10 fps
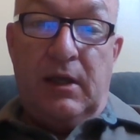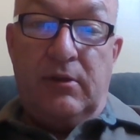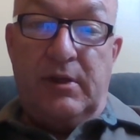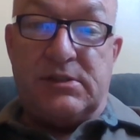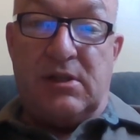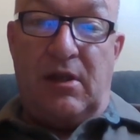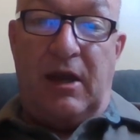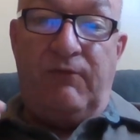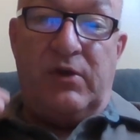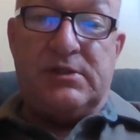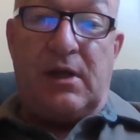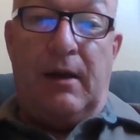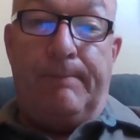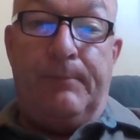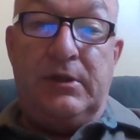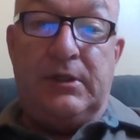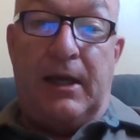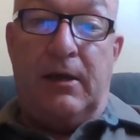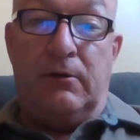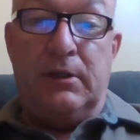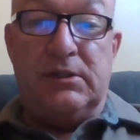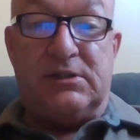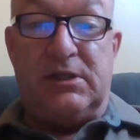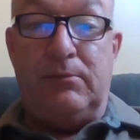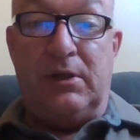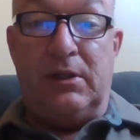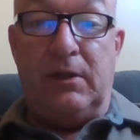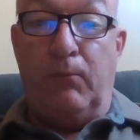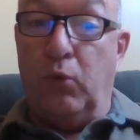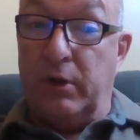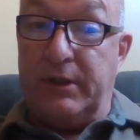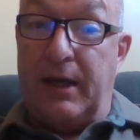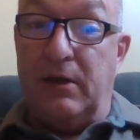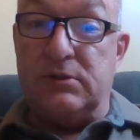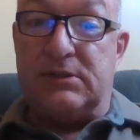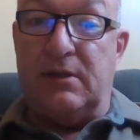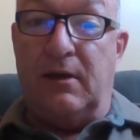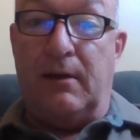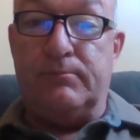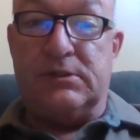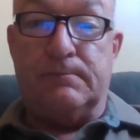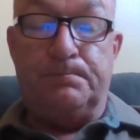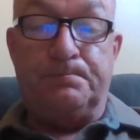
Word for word: this life is up and down, and seemingly more downs than ups.